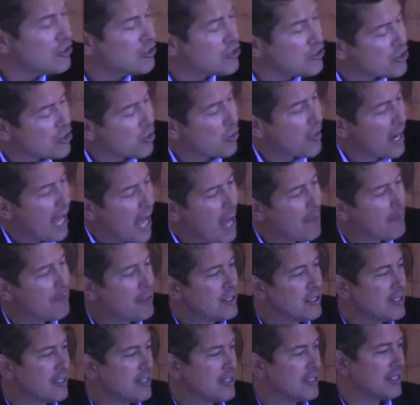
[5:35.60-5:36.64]
So what
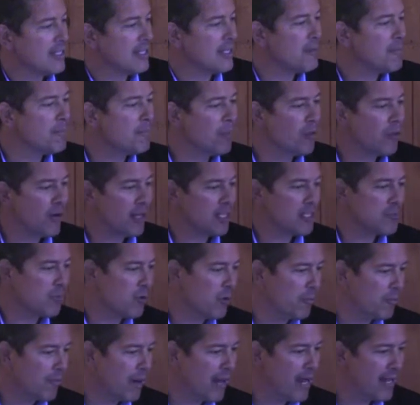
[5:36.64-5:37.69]
happens is the
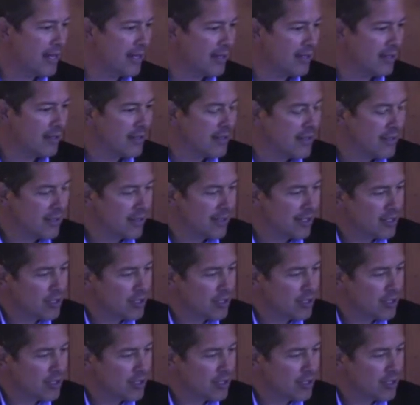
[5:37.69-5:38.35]
Import-Export Bank